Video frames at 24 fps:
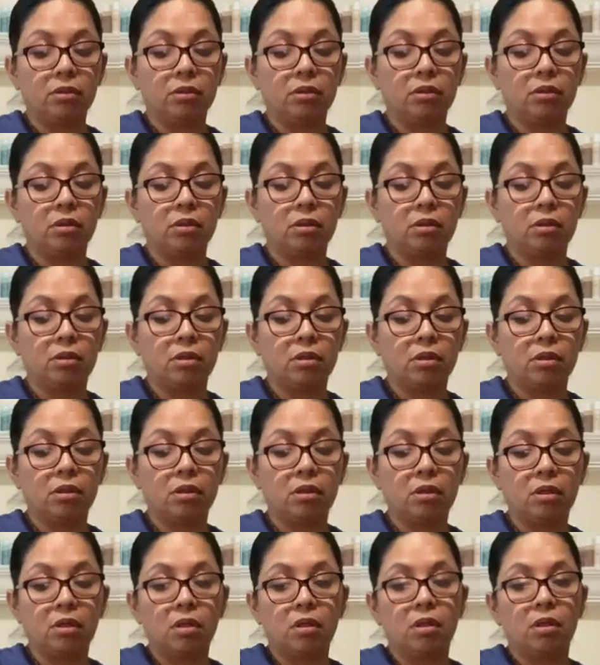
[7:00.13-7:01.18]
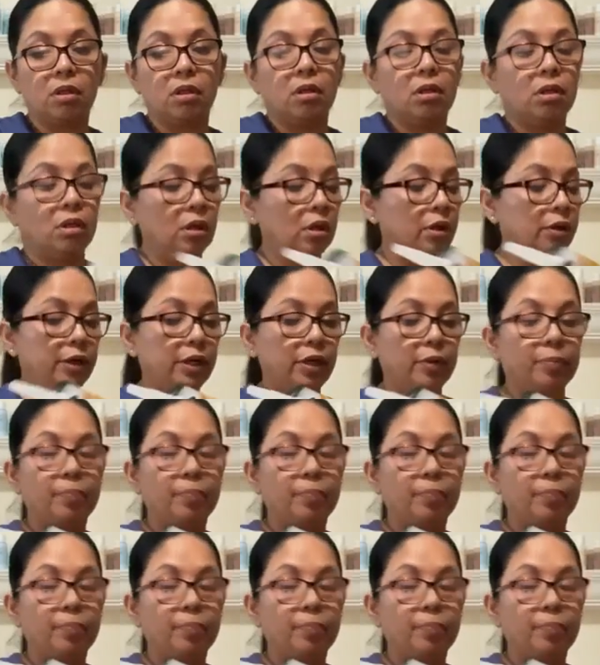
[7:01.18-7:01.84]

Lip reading: out. All